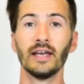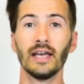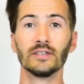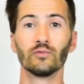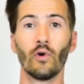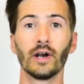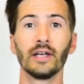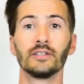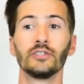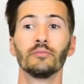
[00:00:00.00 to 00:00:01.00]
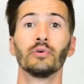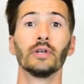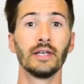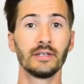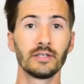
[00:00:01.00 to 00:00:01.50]
is wanting to
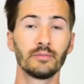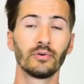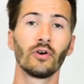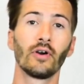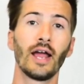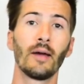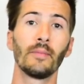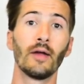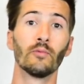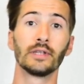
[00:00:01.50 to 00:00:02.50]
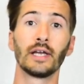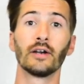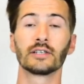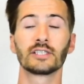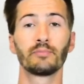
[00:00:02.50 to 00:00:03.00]
put into the program and what
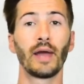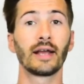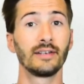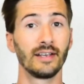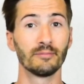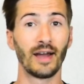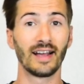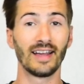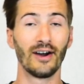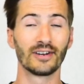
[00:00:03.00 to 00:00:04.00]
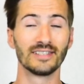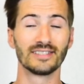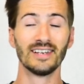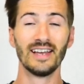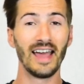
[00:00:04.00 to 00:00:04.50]
they're expecting back out.
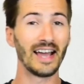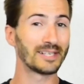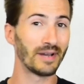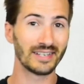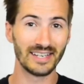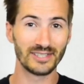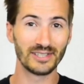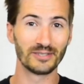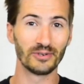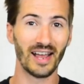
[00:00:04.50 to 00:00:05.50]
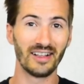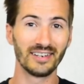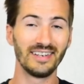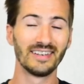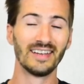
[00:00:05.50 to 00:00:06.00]
Because expectation is
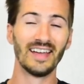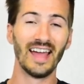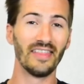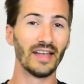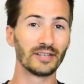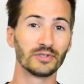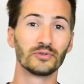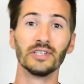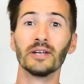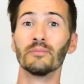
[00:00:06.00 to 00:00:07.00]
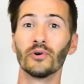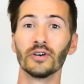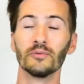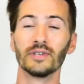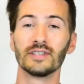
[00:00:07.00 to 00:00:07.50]
reality, and that's what's really
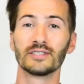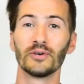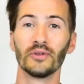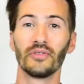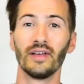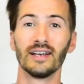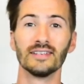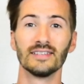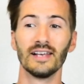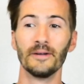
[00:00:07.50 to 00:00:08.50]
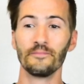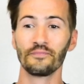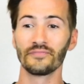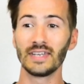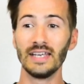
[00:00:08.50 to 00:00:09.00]
important with this whole thing, is that
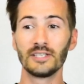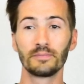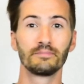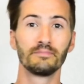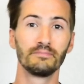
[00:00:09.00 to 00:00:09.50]
each